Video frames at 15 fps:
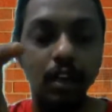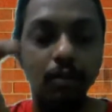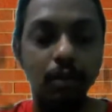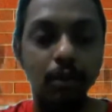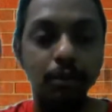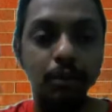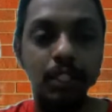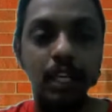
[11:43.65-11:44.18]

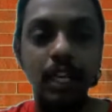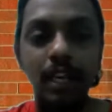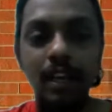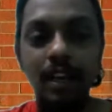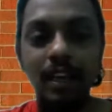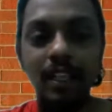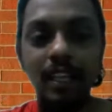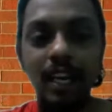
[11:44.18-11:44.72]
website,
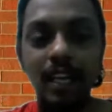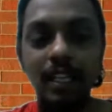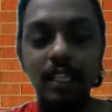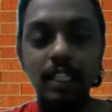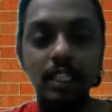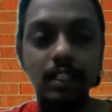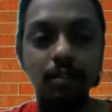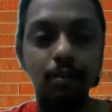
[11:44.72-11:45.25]
that
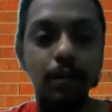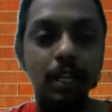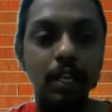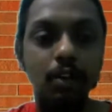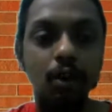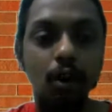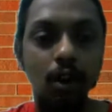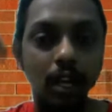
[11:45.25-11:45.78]
is
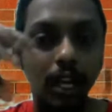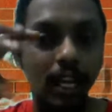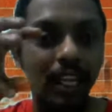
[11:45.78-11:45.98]
built on